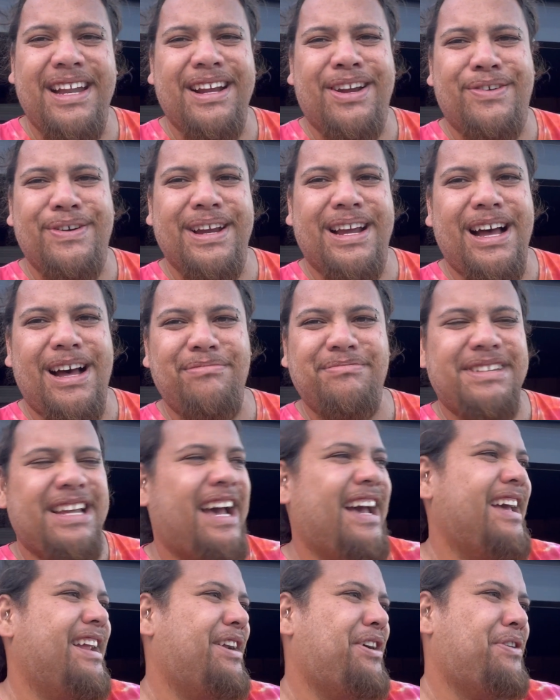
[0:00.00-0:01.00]
a quick
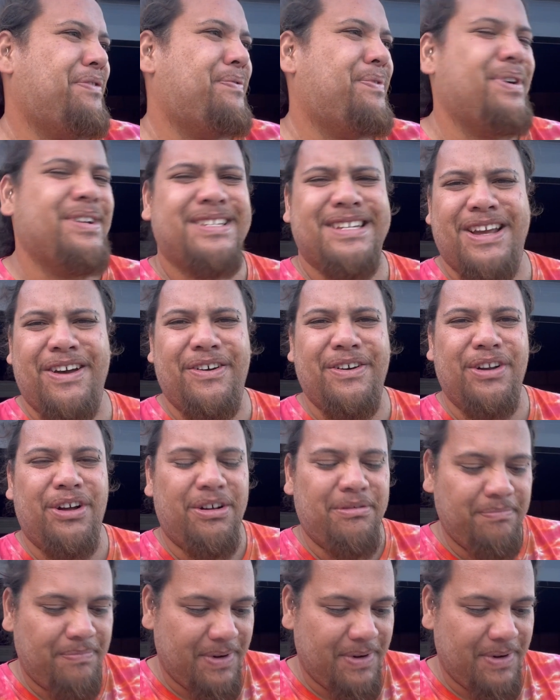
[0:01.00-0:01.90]
update of what's going on